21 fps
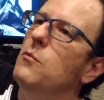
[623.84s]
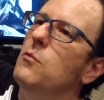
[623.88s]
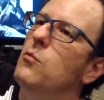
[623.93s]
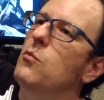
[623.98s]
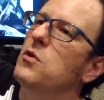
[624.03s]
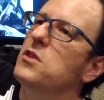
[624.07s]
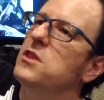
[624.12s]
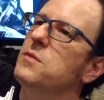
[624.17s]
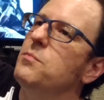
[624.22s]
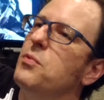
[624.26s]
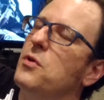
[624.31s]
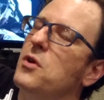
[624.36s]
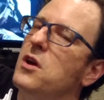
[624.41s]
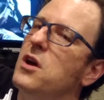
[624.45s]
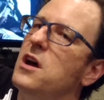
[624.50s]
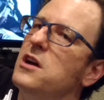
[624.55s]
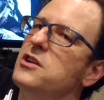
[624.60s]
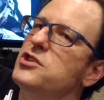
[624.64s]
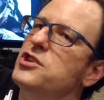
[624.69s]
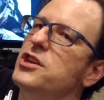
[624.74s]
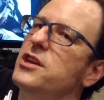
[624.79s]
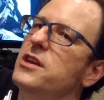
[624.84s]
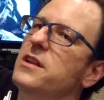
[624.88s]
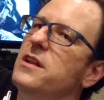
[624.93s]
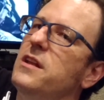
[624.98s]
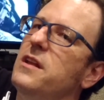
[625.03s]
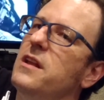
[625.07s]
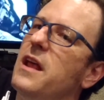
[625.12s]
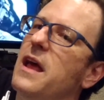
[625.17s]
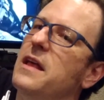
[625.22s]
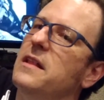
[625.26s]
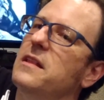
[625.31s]
with the
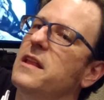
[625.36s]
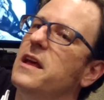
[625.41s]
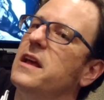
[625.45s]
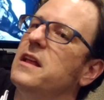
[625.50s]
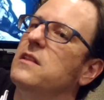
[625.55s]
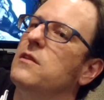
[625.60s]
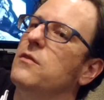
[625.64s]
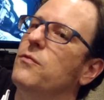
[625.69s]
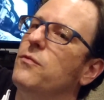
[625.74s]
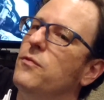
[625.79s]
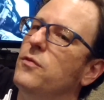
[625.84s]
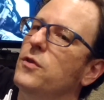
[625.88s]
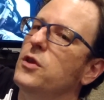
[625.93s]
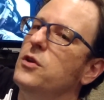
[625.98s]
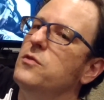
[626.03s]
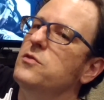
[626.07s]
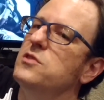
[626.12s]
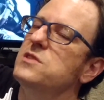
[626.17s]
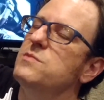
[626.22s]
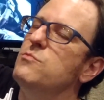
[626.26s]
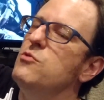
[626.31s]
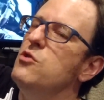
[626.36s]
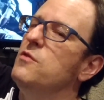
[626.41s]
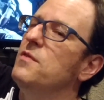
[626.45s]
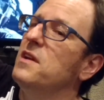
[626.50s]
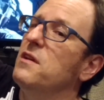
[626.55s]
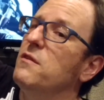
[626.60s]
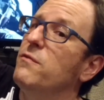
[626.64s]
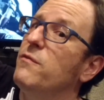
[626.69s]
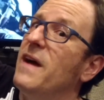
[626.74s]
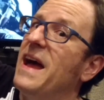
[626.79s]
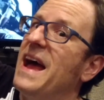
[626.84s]
percussion and like the flutes
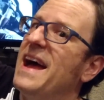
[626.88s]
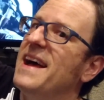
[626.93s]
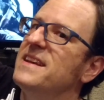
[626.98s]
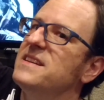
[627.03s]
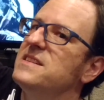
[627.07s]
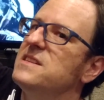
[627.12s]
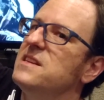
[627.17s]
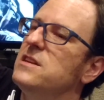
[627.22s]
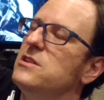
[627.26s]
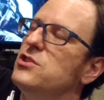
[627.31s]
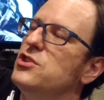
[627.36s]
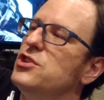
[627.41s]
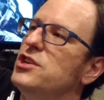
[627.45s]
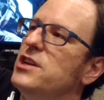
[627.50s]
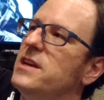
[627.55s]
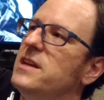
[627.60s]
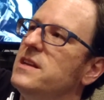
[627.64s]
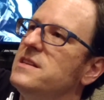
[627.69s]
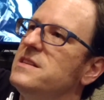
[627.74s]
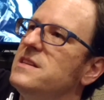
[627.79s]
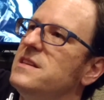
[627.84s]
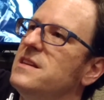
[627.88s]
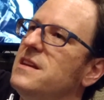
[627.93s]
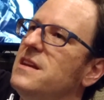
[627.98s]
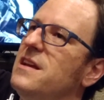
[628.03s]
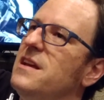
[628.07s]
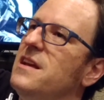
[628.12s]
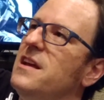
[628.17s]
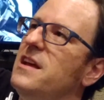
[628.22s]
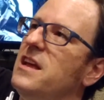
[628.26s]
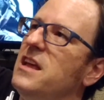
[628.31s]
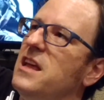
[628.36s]
moving fast and shit,
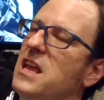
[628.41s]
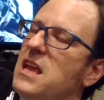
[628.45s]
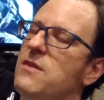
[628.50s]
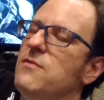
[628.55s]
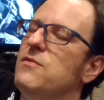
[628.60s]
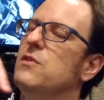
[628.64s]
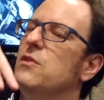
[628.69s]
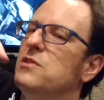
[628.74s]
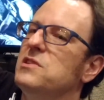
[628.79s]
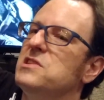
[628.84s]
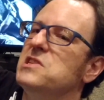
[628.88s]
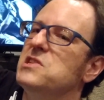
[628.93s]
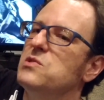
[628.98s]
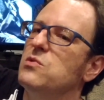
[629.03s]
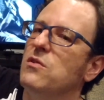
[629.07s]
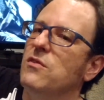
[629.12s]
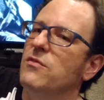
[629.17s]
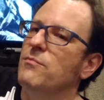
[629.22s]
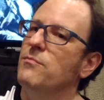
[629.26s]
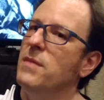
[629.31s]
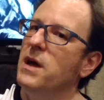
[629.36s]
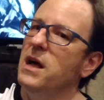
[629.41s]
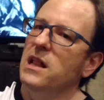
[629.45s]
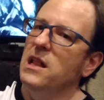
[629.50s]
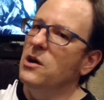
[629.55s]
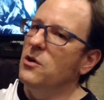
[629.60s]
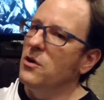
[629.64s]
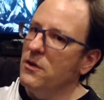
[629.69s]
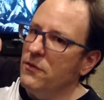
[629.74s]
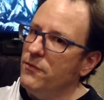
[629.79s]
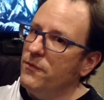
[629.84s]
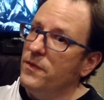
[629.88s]
even though this is sort of
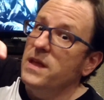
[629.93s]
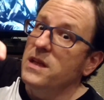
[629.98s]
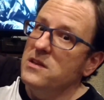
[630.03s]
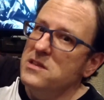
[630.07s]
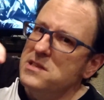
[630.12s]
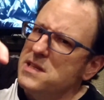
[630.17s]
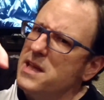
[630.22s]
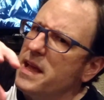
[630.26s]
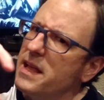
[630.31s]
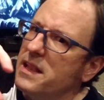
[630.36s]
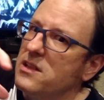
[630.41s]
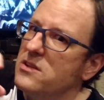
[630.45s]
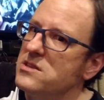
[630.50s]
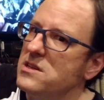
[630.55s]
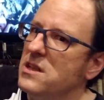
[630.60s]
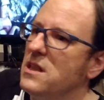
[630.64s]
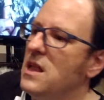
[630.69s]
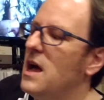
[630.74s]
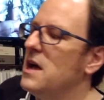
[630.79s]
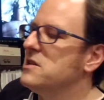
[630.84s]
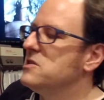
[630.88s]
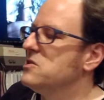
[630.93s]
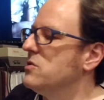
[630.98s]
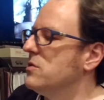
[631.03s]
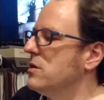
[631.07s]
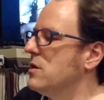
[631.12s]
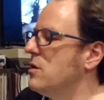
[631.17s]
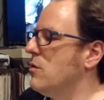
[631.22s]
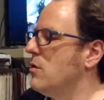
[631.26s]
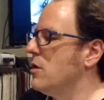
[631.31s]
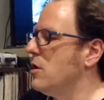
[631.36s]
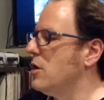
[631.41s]
mellow, it feels like there's a lot sort
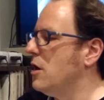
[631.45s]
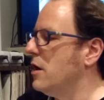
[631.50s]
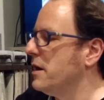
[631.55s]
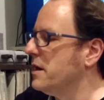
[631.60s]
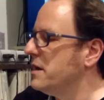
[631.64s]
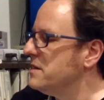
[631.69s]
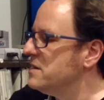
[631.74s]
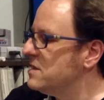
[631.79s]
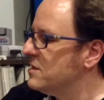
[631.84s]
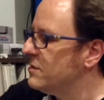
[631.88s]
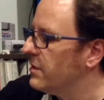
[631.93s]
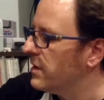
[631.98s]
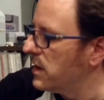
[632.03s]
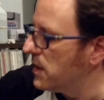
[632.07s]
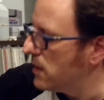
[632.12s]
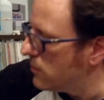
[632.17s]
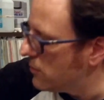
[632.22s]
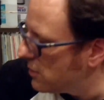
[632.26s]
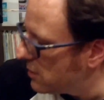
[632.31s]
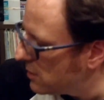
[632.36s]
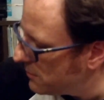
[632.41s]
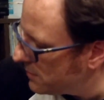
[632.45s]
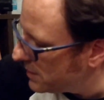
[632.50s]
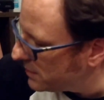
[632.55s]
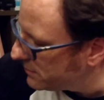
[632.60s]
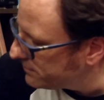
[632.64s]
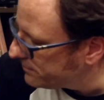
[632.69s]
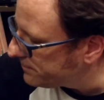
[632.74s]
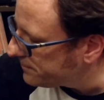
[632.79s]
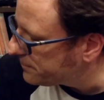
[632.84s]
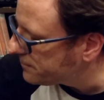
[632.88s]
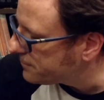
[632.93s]
of going on into it, you know what I mean?
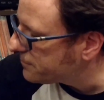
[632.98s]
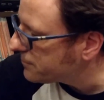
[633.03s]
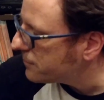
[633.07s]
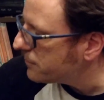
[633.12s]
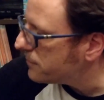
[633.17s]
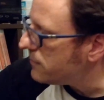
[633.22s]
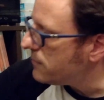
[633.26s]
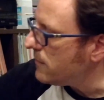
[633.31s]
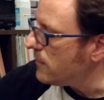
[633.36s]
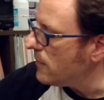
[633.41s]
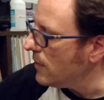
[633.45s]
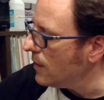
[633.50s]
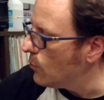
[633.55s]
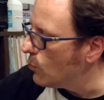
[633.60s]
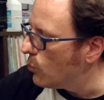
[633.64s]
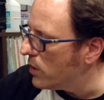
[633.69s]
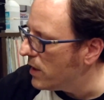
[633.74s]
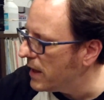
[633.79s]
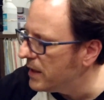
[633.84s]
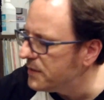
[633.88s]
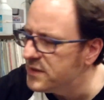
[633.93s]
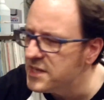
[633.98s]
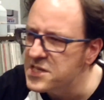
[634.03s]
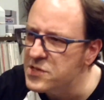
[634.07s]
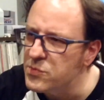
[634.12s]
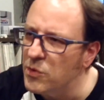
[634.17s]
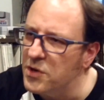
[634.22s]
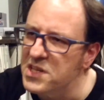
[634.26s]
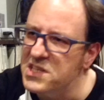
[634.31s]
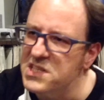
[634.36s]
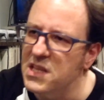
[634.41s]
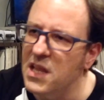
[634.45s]
And this
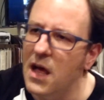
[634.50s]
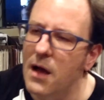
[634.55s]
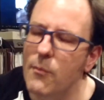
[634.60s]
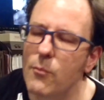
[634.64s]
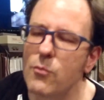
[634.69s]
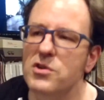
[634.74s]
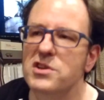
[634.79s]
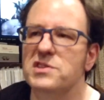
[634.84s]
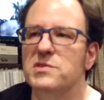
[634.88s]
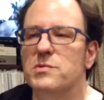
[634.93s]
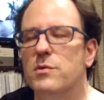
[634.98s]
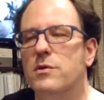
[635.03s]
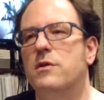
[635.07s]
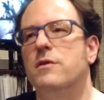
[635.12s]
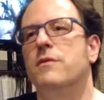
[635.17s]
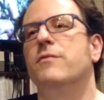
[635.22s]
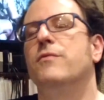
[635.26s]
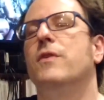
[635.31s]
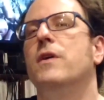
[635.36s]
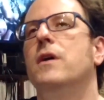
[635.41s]
one is a lot more sort of